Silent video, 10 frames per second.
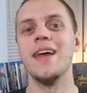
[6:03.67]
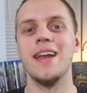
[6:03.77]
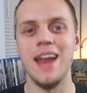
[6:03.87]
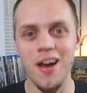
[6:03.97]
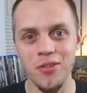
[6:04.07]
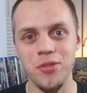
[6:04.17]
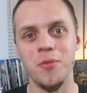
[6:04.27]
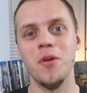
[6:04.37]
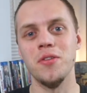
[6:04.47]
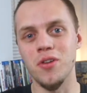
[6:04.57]
And now,
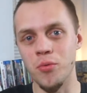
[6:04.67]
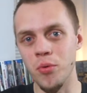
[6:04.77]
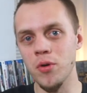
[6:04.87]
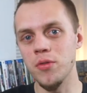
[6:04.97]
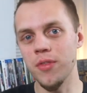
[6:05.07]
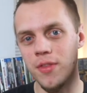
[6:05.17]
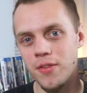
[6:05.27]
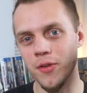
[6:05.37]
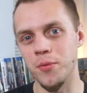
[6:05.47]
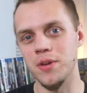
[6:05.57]
through all the growth
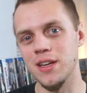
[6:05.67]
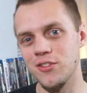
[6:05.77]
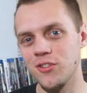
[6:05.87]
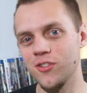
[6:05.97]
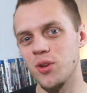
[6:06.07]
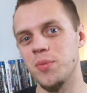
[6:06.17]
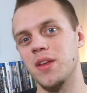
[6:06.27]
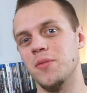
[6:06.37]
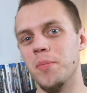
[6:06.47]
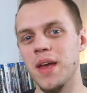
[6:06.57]
that their relationship
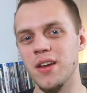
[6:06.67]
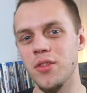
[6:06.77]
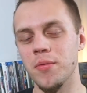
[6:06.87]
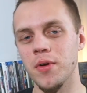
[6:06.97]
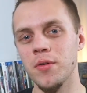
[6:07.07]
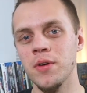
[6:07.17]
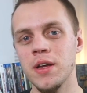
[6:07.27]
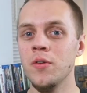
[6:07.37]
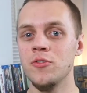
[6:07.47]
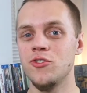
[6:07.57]
has been through,
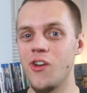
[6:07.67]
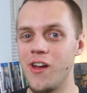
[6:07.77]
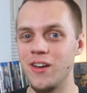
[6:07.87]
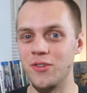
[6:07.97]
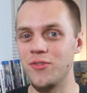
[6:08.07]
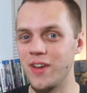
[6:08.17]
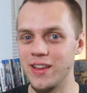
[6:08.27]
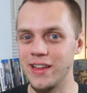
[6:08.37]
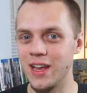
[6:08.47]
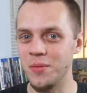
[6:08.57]
Sean is
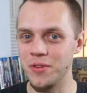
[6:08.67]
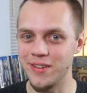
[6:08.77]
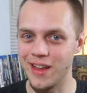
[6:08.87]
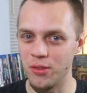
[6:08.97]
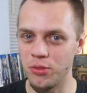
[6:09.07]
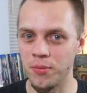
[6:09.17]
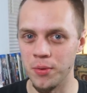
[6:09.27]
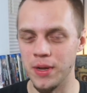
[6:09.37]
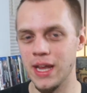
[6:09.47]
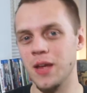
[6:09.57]
finally able to get
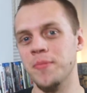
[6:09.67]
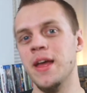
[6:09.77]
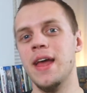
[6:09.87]
through to him.